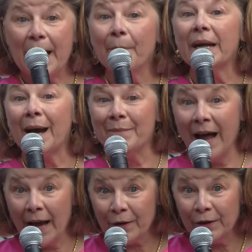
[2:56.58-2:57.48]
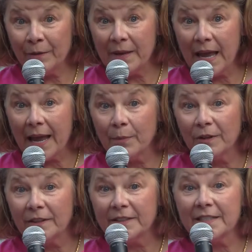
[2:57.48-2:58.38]
but I'm not going to be
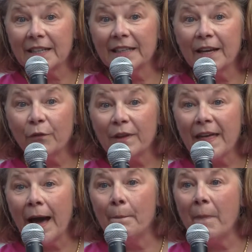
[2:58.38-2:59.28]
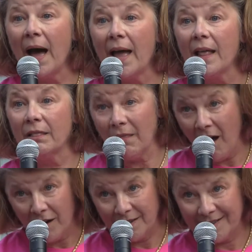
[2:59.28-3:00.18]
able to live without my
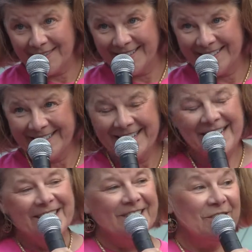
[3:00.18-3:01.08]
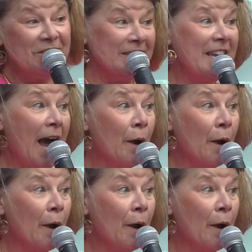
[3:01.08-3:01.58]
lungs. So you see,